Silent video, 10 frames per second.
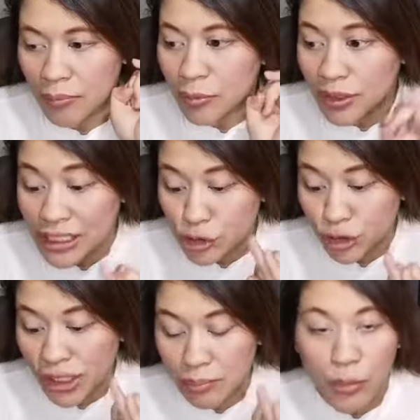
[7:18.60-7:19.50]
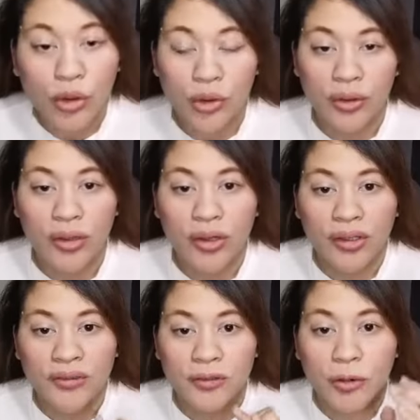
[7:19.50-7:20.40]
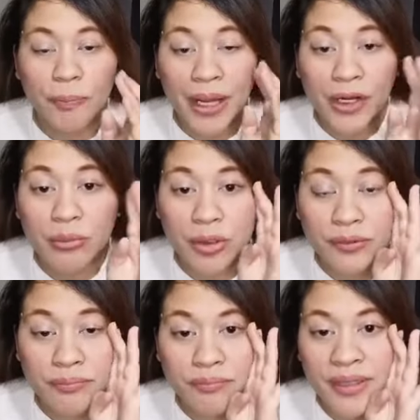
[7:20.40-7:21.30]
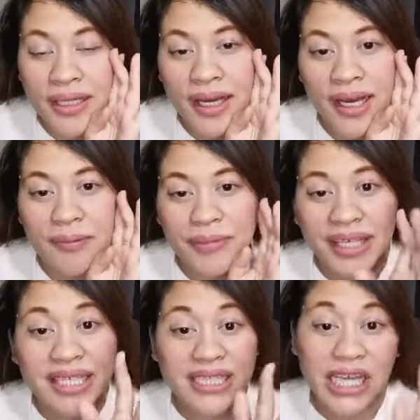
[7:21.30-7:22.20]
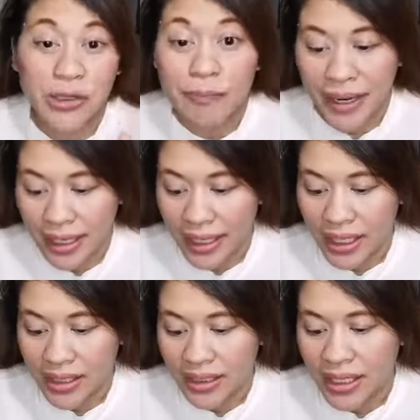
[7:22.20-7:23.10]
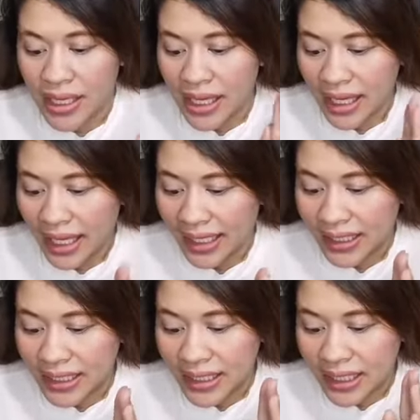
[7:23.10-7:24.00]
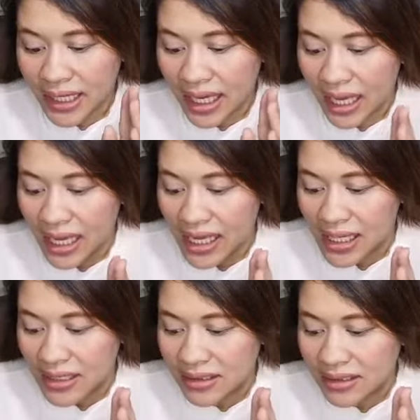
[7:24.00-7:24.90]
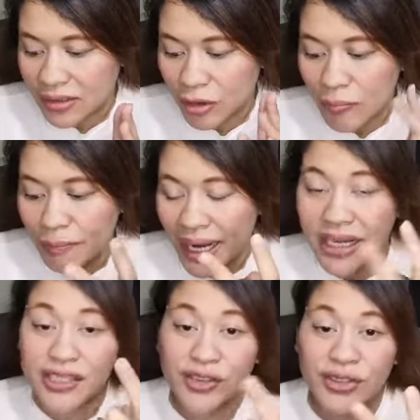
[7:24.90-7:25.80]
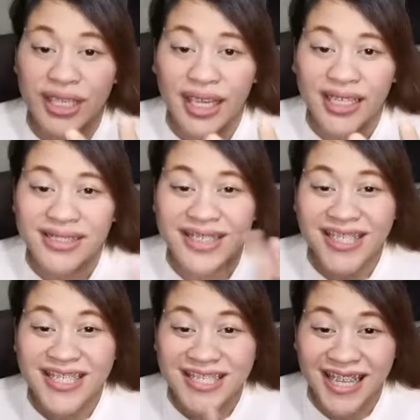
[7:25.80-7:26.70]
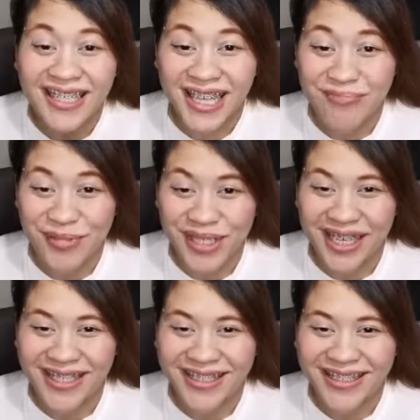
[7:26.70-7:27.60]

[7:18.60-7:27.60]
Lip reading: reasoning mo, kung paano mo nakikita yung pera. And ang comparison niya sa Rich Dad and Poor Dad.